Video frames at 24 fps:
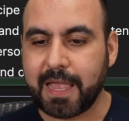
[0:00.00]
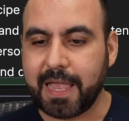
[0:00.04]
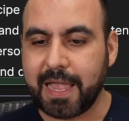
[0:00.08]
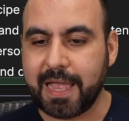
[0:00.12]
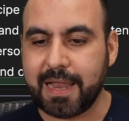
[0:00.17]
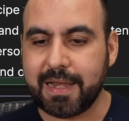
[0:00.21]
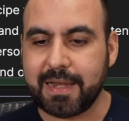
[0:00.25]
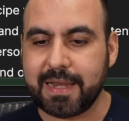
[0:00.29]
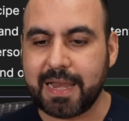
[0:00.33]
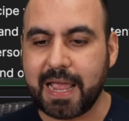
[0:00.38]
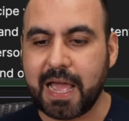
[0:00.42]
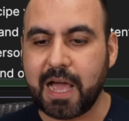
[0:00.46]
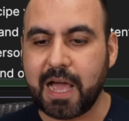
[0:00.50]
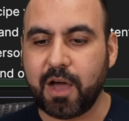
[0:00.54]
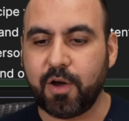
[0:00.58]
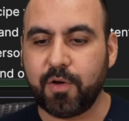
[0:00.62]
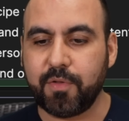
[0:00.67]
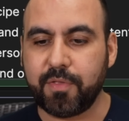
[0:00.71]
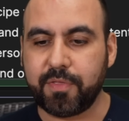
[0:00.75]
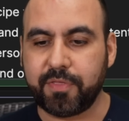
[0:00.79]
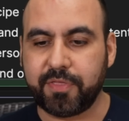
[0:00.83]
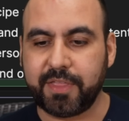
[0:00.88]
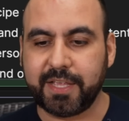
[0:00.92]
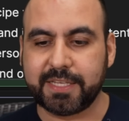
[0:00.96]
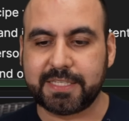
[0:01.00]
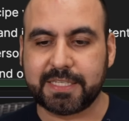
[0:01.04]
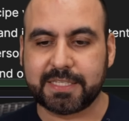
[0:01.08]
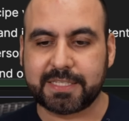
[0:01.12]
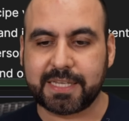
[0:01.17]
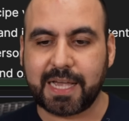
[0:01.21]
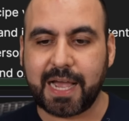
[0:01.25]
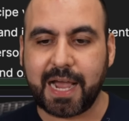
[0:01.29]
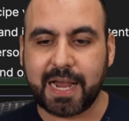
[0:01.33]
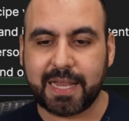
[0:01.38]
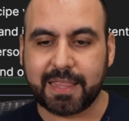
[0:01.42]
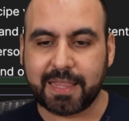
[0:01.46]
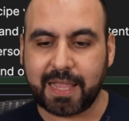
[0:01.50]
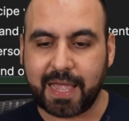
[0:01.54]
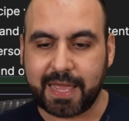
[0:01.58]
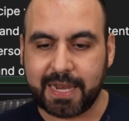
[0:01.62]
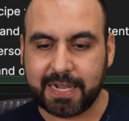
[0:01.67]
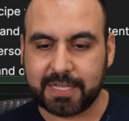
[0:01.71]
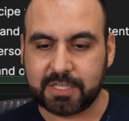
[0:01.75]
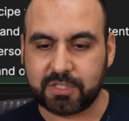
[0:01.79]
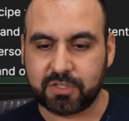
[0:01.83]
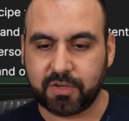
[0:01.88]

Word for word: And now this is highlighted.